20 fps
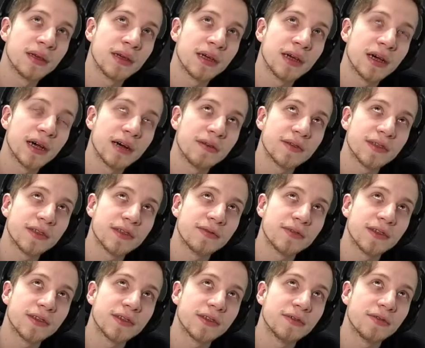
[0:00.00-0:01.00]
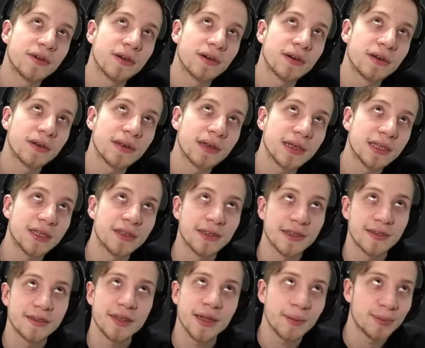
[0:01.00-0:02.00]
what's the word? Like,
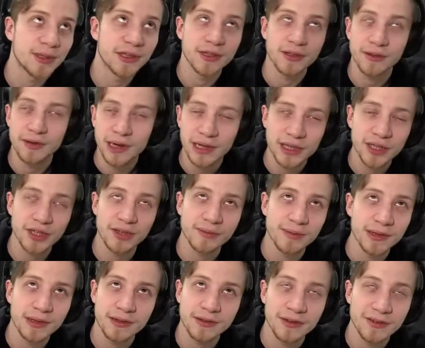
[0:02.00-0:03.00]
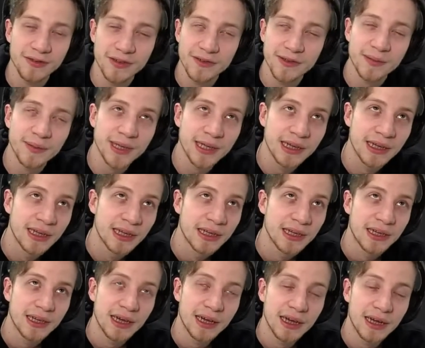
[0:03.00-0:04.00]
Jesus, synapses connection, but that's not what we mean.
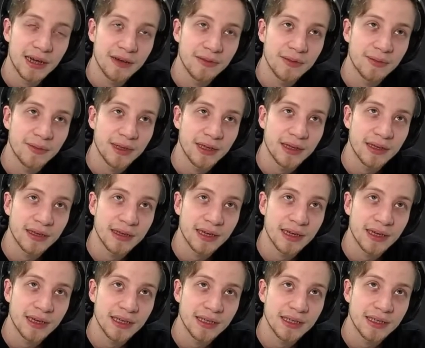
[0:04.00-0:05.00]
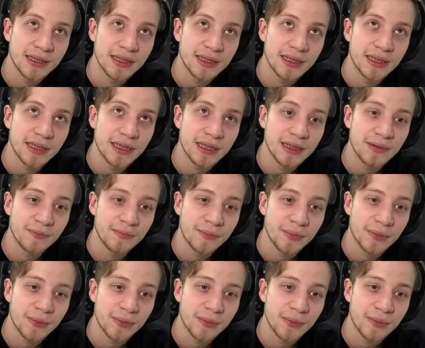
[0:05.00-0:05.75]
We mean the